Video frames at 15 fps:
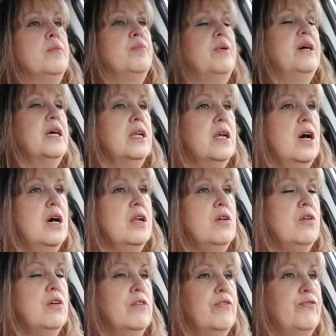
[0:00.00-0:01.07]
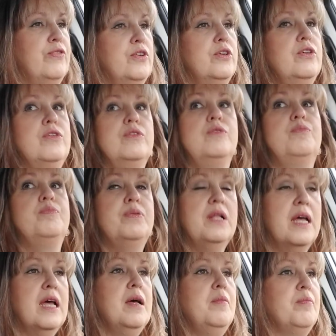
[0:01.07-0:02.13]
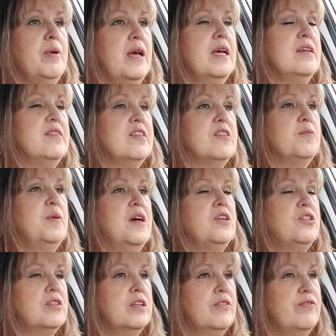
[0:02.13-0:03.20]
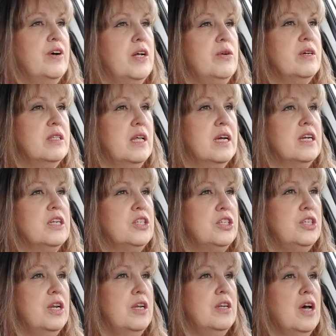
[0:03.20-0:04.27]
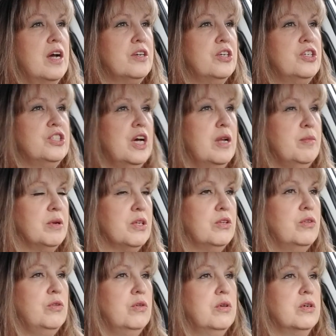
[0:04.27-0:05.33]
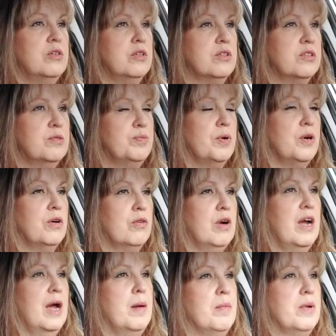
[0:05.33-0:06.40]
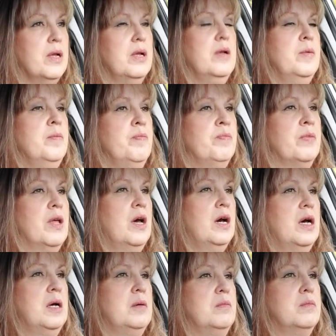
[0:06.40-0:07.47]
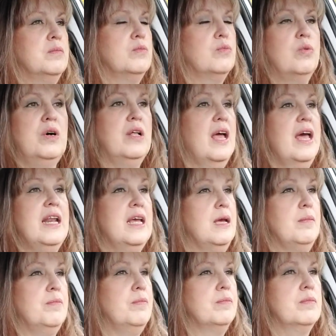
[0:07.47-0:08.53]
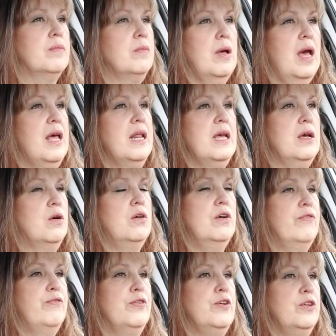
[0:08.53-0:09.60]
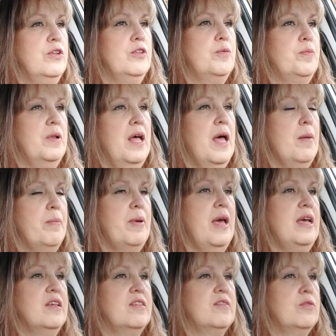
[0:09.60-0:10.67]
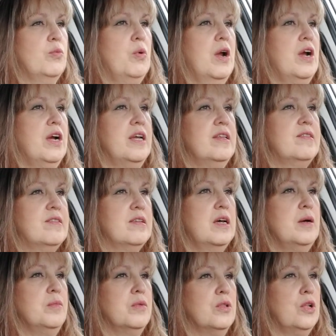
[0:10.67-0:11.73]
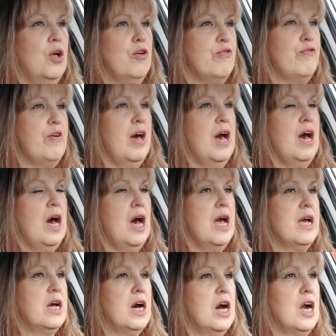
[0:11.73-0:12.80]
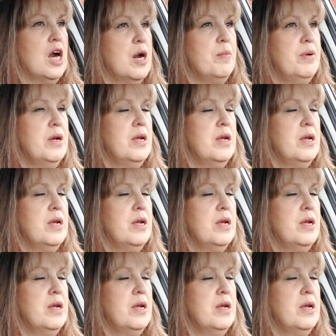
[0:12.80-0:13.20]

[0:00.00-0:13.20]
but on whole food, plant based, especially following like Dr. John McDougall's program. Um, well, any any whole foods plant based where it's um, low fat, high carb.